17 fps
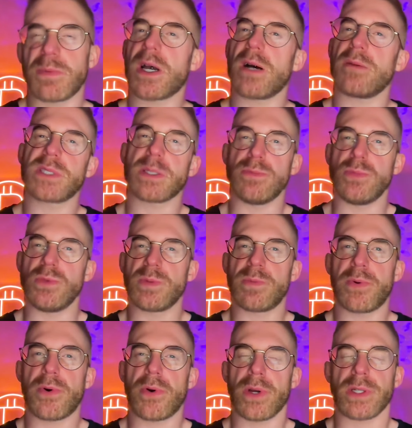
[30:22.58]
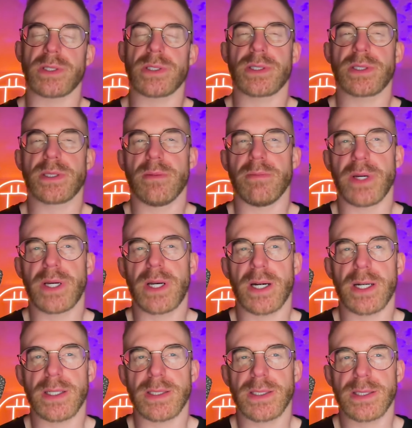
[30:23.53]
becomes a moot point,
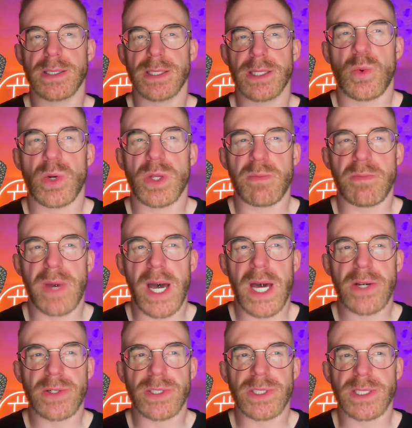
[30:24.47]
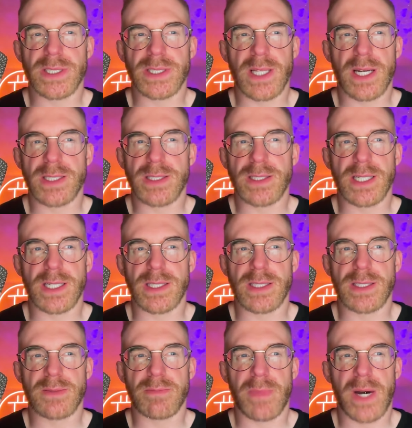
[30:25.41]
because what matters is not
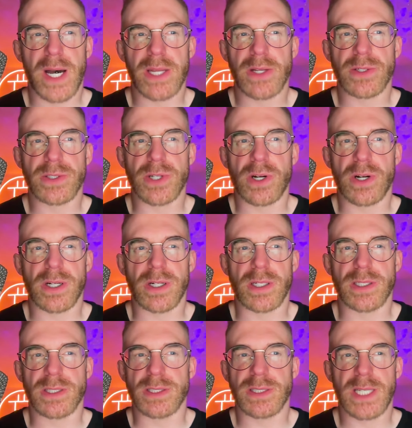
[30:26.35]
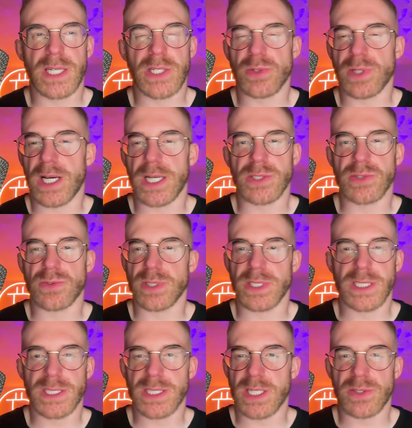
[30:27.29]
that miners are centralized or
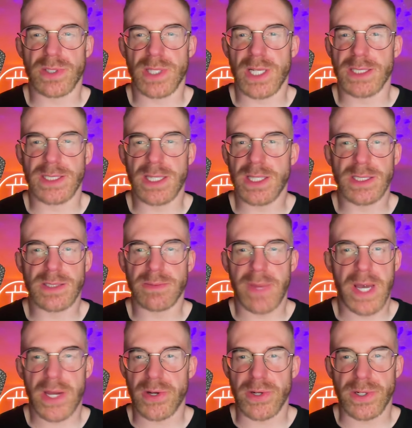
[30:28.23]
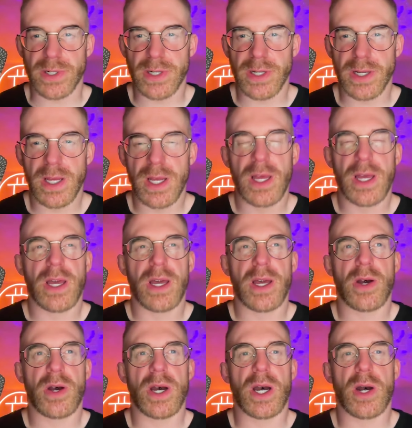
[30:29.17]
decentralized. That doesn't matter.
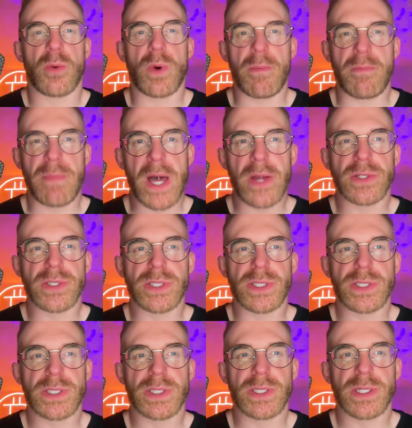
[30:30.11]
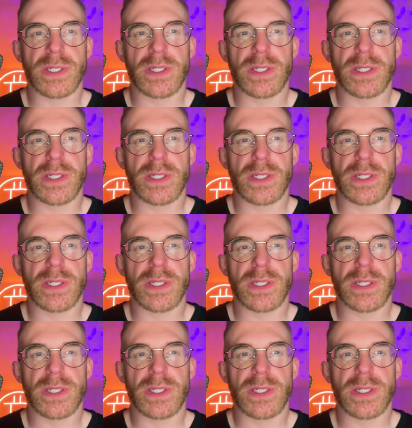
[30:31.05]
Uh, what matters